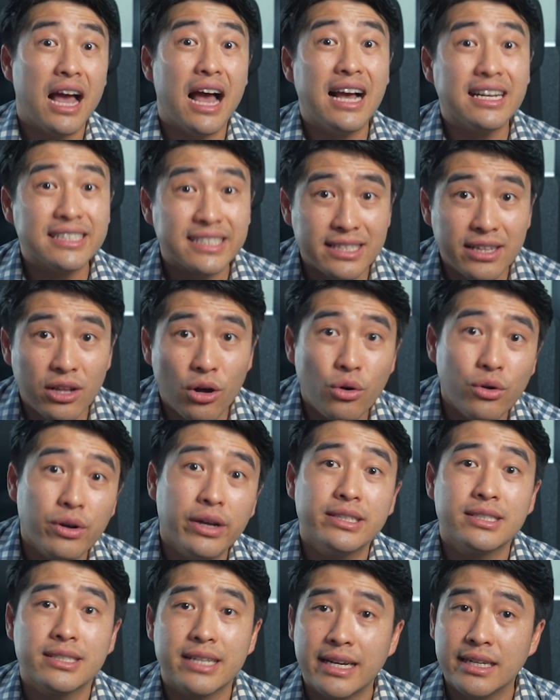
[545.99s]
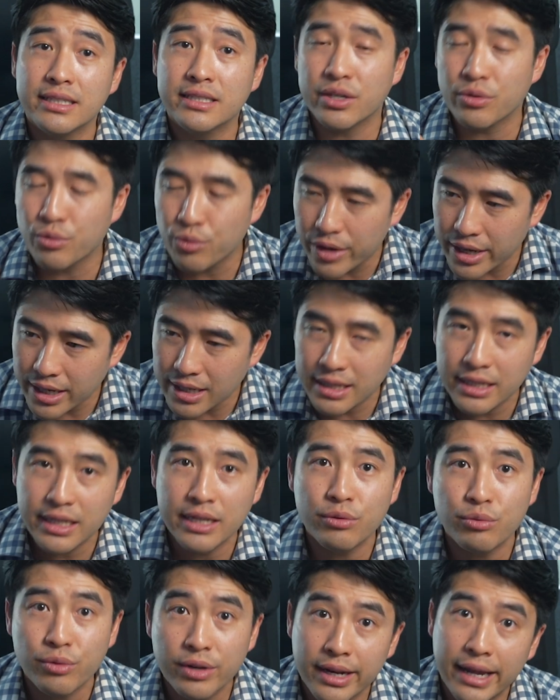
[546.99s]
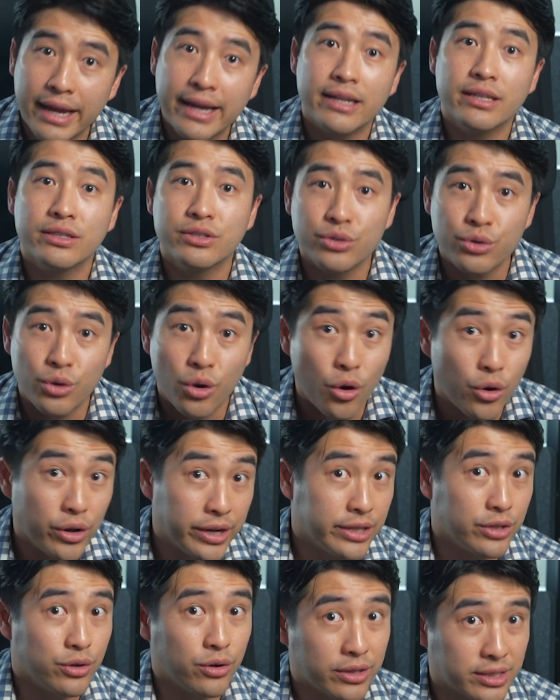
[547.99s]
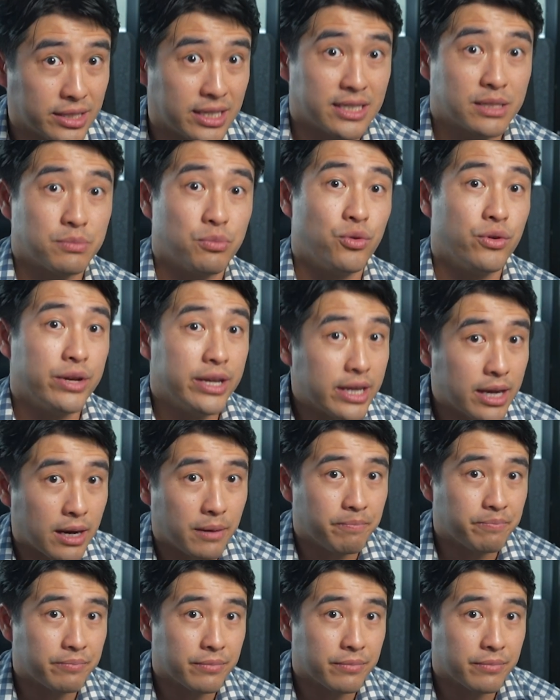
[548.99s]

as long as they are directly related to earning your assessable income.